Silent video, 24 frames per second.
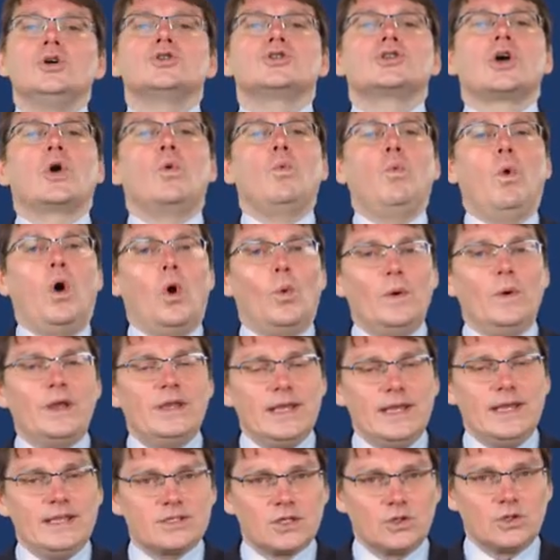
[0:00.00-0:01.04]
So what we
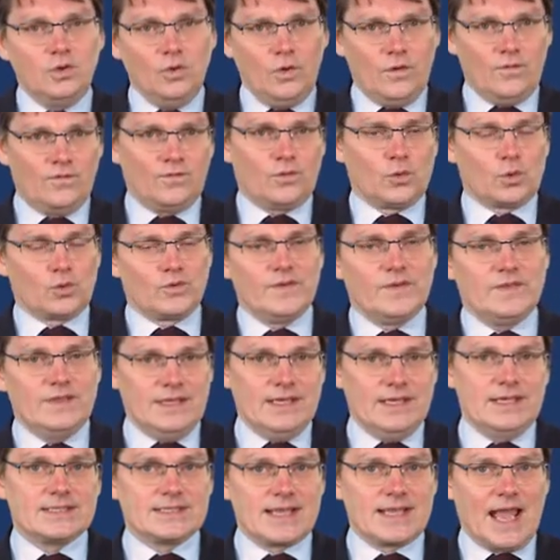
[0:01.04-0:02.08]
need to look for in
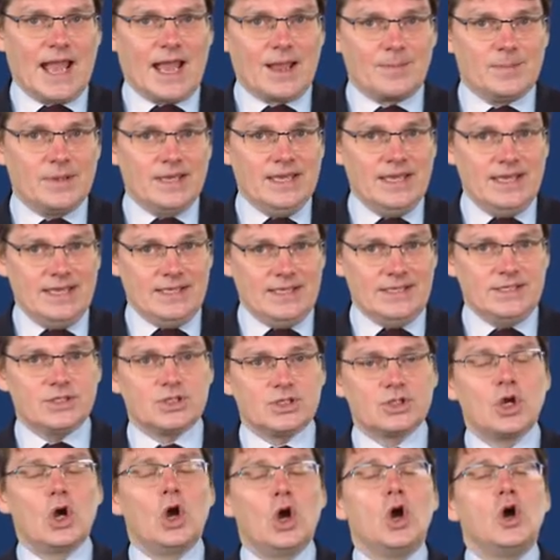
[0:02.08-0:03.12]
the exam
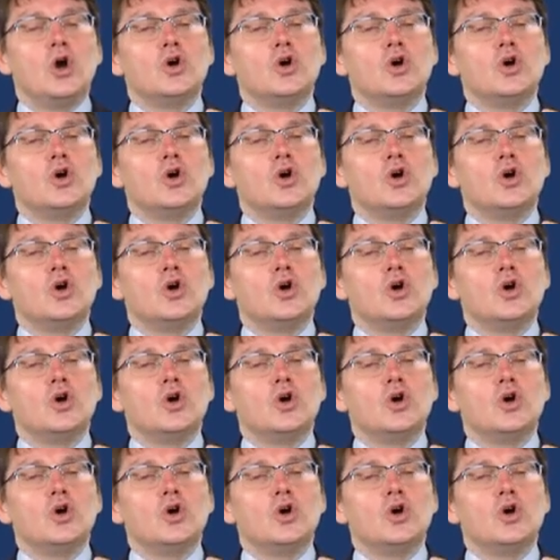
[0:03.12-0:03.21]
is,